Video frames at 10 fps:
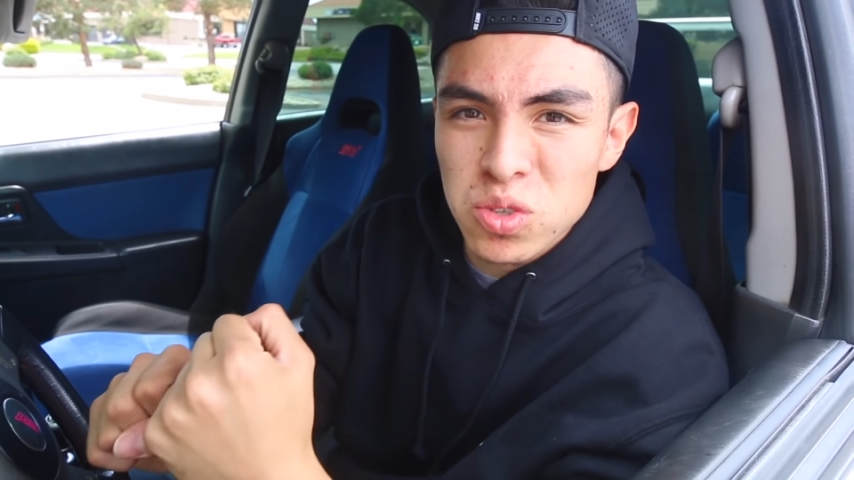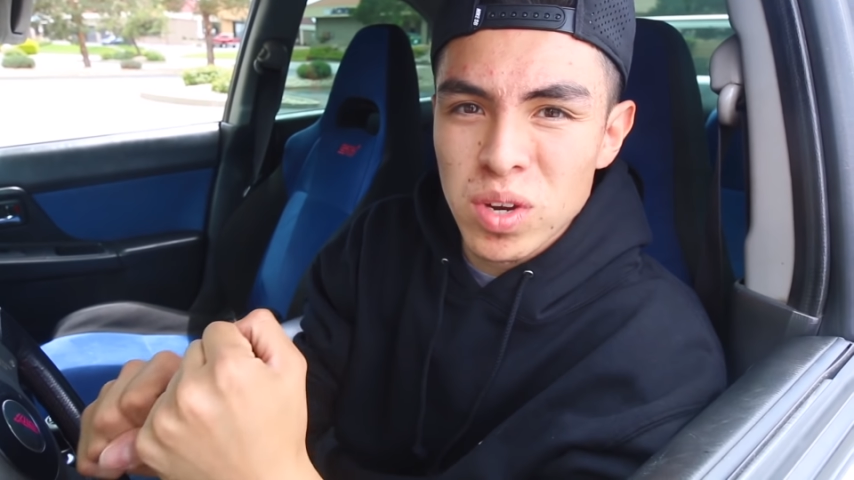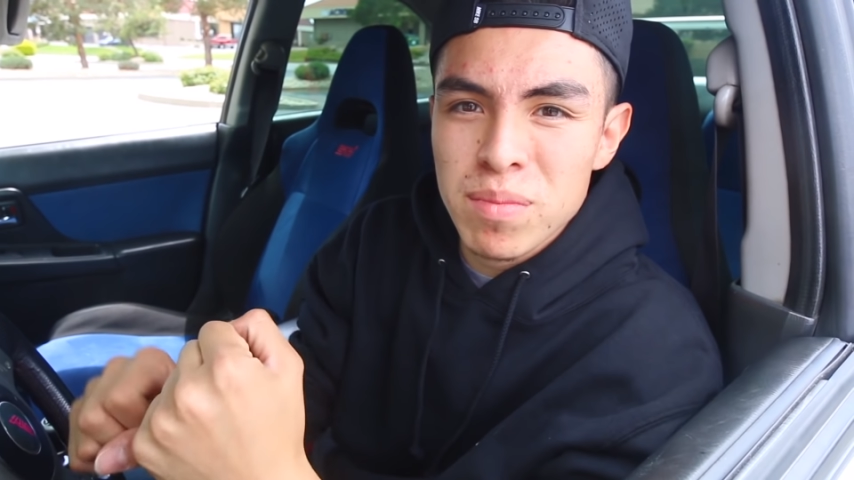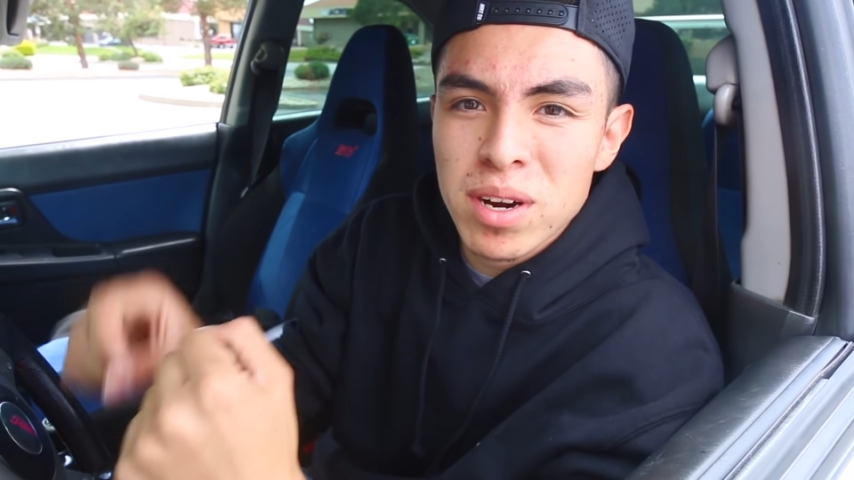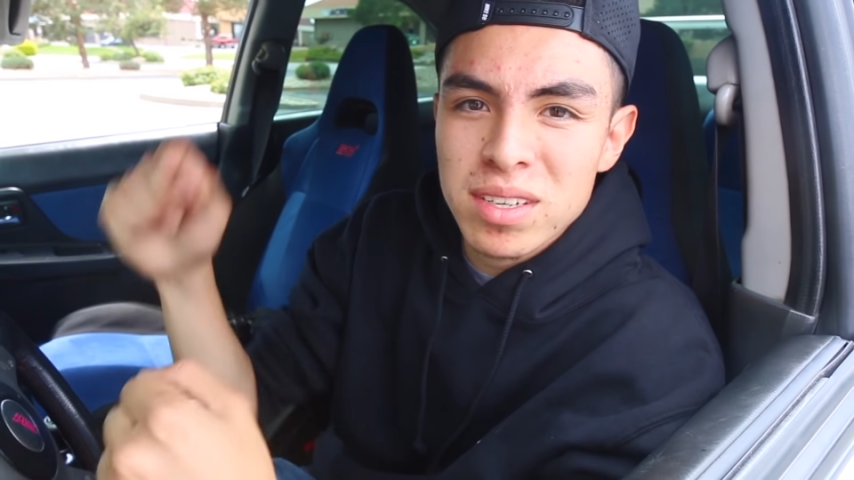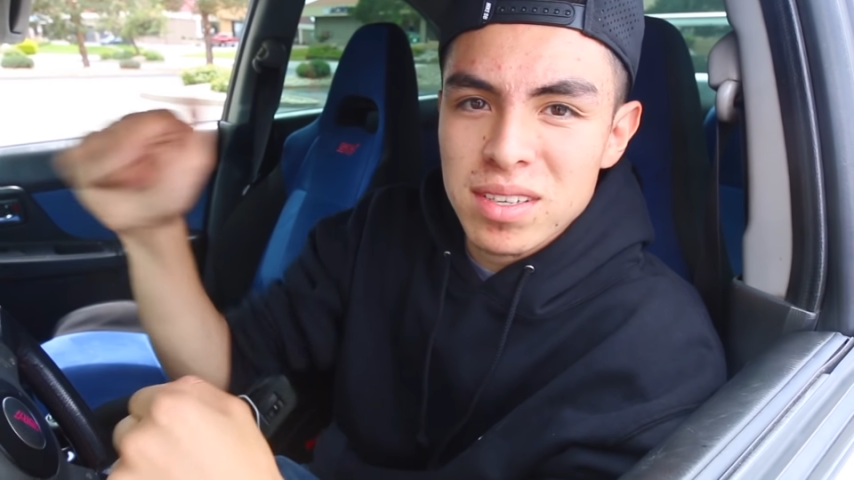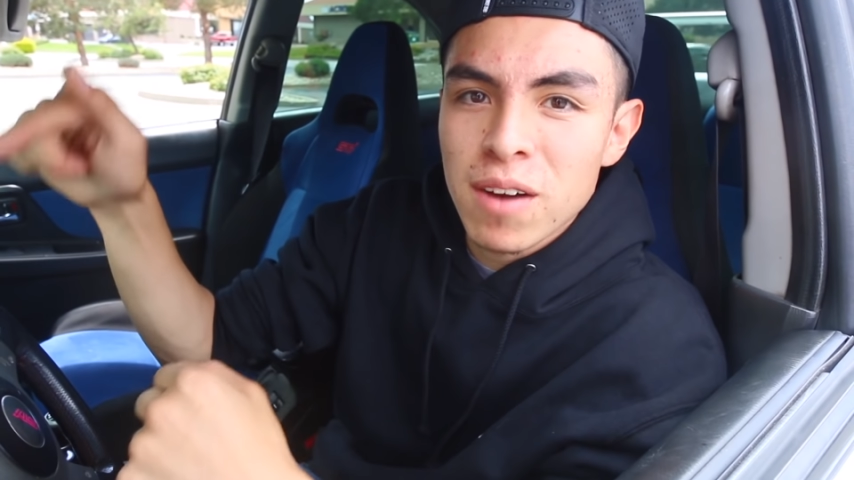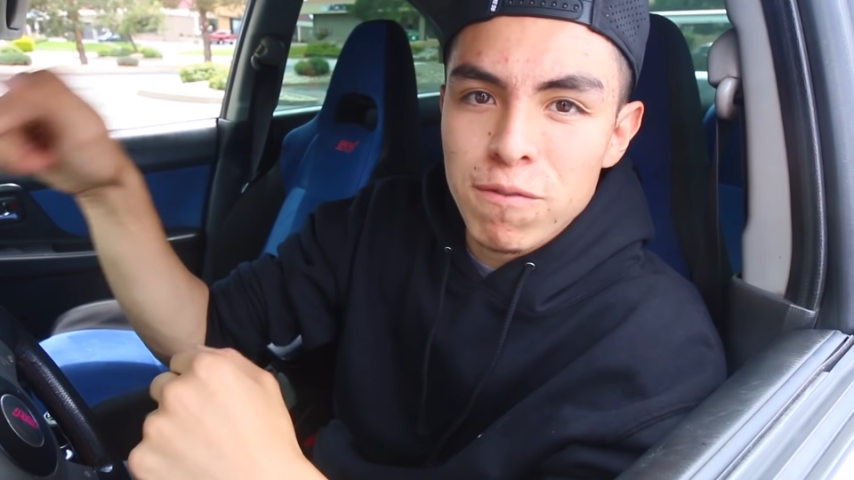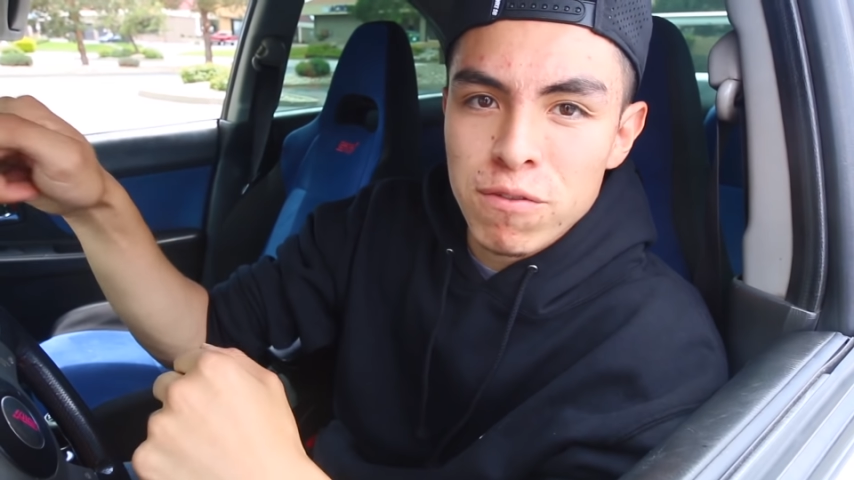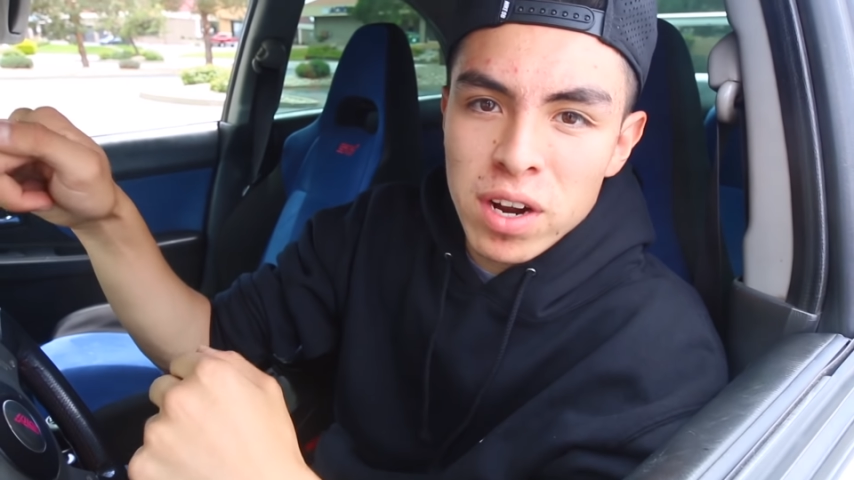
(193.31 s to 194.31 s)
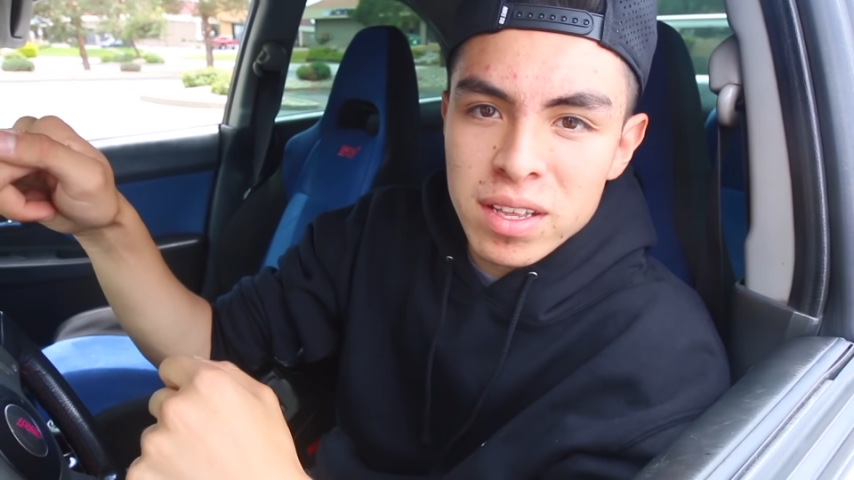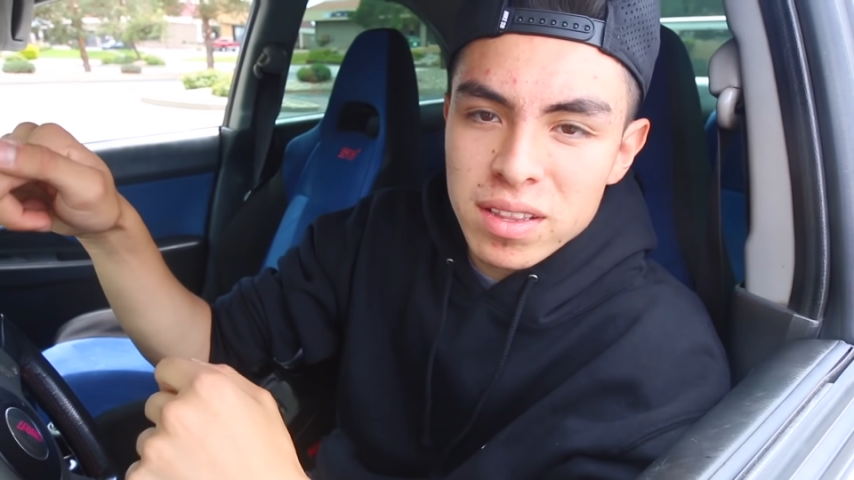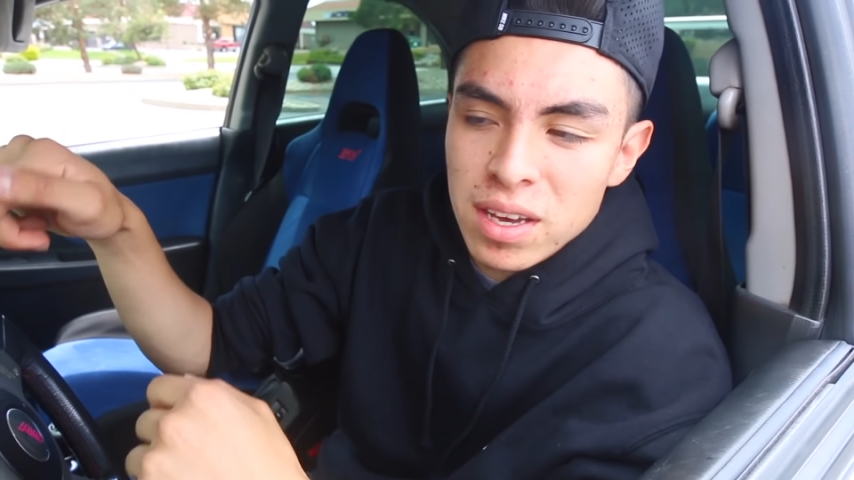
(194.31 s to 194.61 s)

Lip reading: sway bars up front